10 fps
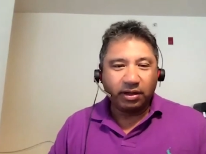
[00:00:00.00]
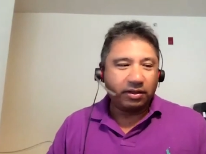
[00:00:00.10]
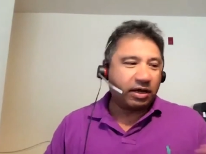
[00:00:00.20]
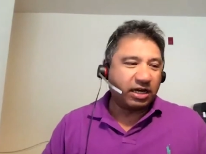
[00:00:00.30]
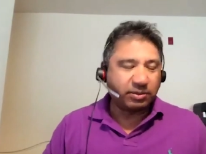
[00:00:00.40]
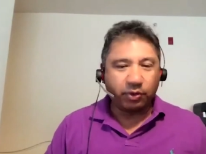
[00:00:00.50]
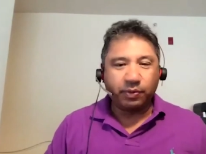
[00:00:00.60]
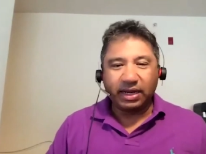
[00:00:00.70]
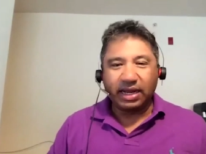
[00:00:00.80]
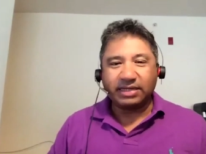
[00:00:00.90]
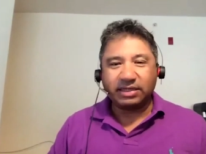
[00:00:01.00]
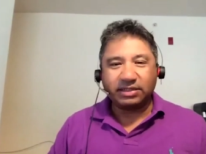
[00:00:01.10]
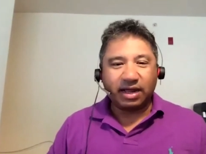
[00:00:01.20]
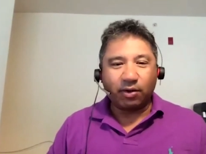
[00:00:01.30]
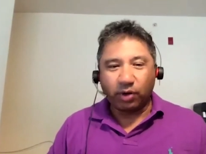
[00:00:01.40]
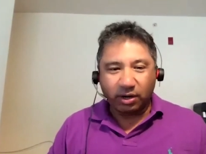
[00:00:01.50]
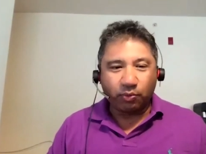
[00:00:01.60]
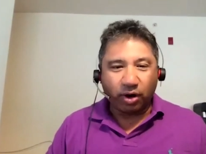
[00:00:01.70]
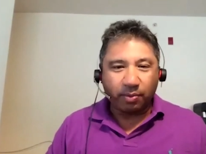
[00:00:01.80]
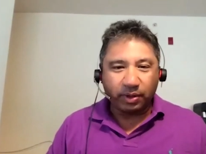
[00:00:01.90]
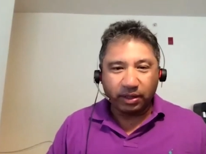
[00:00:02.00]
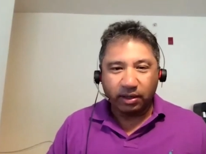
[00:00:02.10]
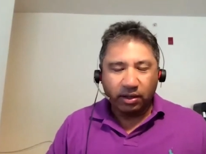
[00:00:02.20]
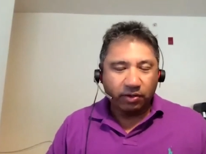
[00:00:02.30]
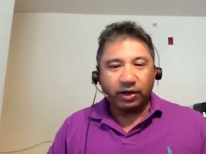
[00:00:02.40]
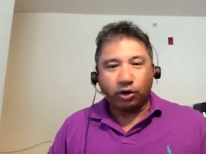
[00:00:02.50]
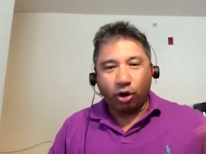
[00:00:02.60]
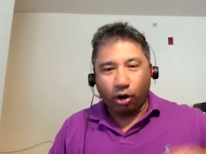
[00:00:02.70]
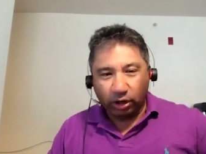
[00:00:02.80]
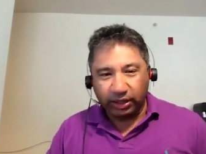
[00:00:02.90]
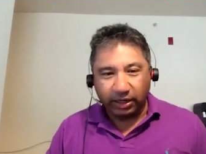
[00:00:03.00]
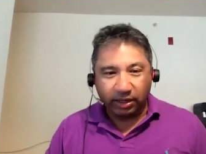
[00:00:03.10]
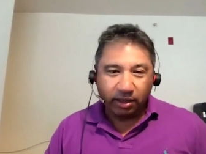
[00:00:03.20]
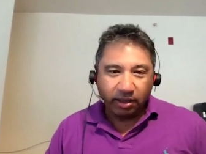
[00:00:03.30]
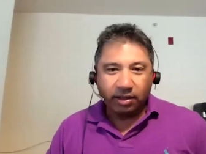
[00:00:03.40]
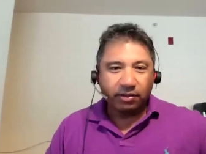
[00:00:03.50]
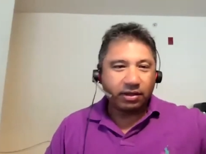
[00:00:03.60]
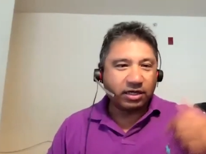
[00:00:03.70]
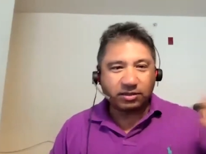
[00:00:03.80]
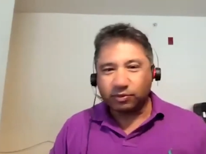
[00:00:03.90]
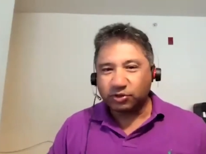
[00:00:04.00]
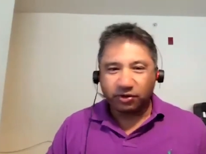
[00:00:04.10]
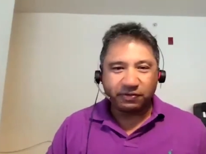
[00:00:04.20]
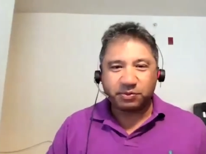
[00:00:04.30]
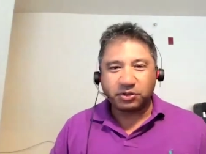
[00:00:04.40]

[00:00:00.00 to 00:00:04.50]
the customer would realize it's not working properly, they'd call in, the customer service